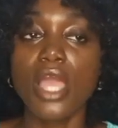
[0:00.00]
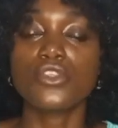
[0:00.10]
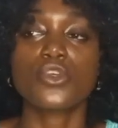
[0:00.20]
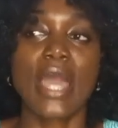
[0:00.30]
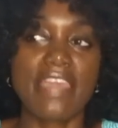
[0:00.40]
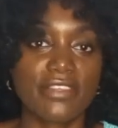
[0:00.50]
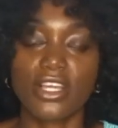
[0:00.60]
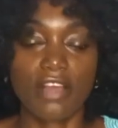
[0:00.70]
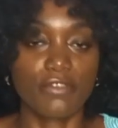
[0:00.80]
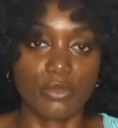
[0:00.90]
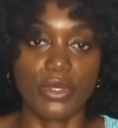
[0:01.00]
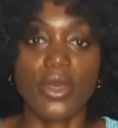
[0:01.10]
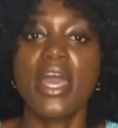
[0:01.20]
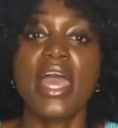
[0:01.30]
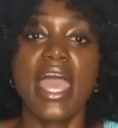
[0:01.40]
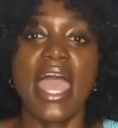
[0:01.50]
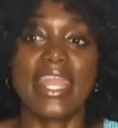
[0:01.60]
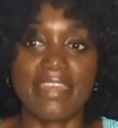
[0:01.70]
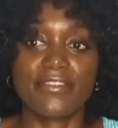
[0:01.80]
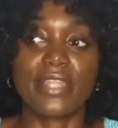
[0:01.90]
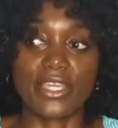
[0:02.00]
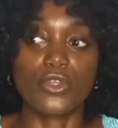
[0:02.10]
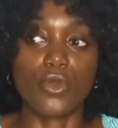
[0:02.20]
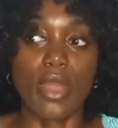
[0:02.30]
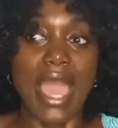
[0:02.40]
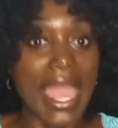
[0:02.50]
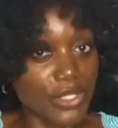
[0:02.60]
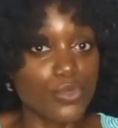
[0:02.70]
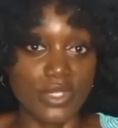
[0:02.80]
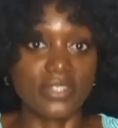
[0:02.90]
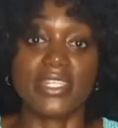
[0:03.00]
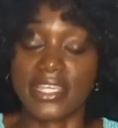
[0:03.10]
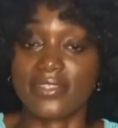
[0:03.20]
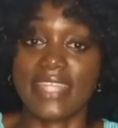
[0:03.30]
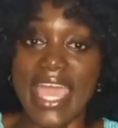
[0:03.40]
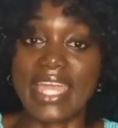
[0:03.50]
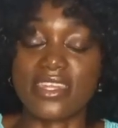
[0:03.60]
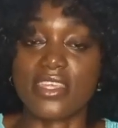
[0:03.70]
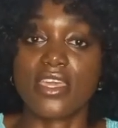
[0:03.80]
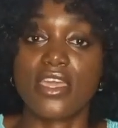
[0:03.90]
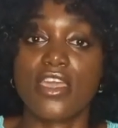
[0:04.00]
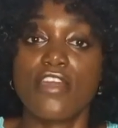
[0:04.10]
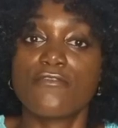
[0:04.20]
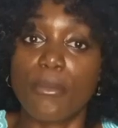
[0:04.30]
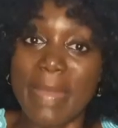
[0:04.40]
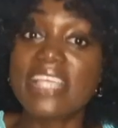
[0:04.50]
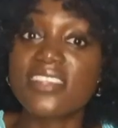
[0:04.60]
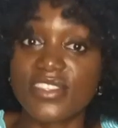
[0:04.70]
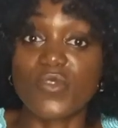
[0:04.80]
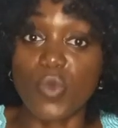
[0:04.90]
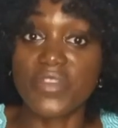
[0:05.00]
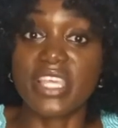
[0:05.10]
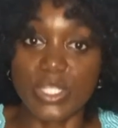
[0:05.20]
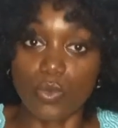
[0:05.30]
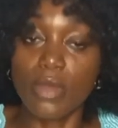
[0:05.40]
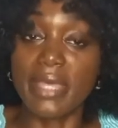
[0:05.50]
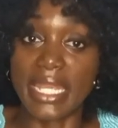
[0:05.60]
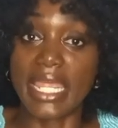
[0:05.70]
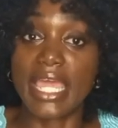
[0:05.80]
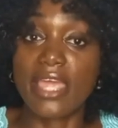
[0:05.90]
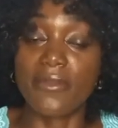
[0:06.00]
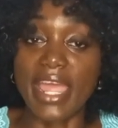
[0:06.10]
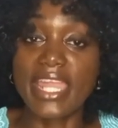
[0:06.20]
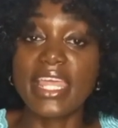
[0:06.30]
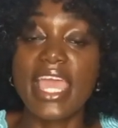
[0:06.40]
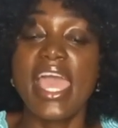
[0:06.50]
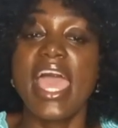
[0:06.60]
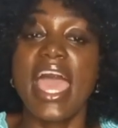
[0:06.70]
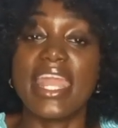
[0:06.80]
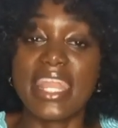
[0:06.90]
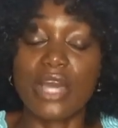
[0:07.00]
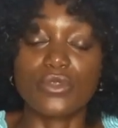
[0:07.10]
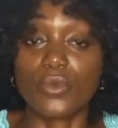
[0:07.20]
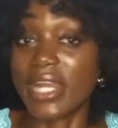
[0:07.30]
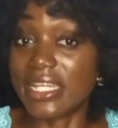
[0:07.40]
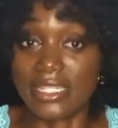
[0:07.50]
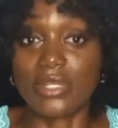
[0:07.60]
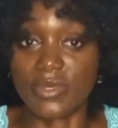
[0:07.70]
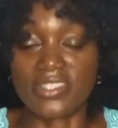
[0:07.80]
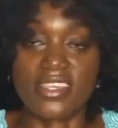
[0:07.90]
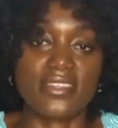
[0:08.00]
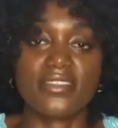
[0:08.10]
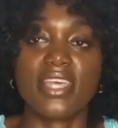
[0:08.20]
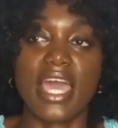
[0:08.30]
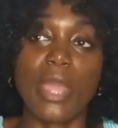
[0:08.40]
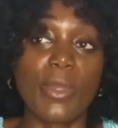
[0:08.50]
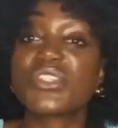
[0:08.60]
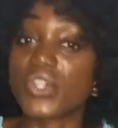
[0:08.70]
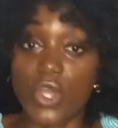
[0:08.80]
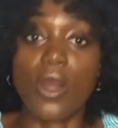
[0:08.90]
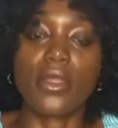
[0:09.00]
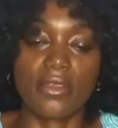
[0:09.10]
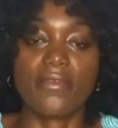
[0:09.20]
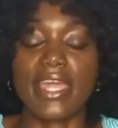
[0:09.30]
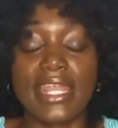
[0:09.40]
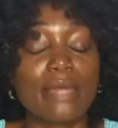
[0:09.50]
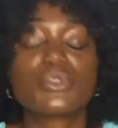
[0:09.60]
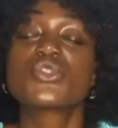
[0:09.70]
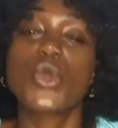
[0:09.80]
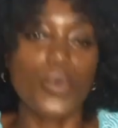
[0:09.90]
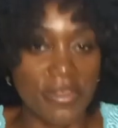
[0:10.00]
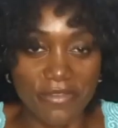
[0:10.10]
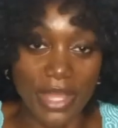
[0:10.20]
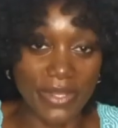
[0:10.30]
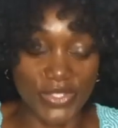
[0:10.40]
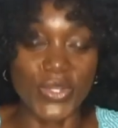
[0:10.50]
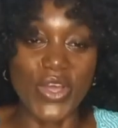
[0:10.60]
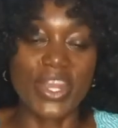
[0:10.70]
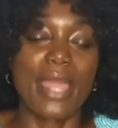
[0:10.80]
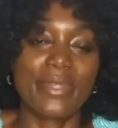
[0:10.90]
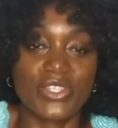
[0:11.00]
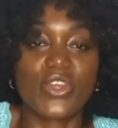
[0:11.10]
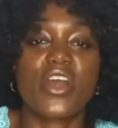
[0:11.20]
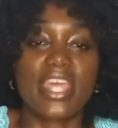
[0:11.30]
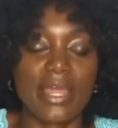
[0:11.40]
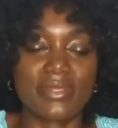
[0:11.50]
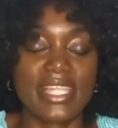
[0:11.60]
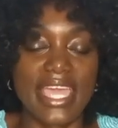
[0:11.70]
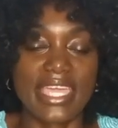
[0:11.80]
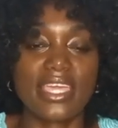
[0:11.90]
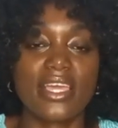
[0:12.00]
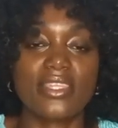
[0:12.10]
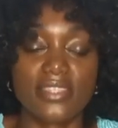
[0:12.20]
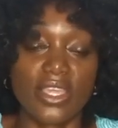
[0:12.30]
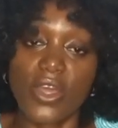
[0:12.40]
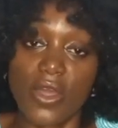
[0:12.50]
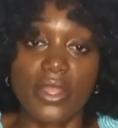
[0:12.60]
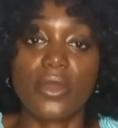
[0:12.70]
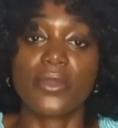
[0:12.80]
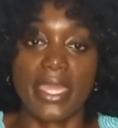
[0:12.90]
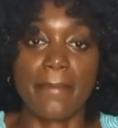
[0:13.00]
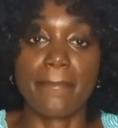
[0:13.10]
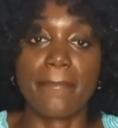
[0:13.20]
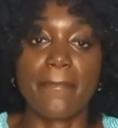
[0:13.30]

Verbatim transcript: So I feel uncomfortable. And I feel like, you know, I too need to take a stand for my sense of worth as a woman, right? And now, so what I did was this I went to God, right? And I'm so grateful I went to God. I went to God and I was like, listen, God, okay,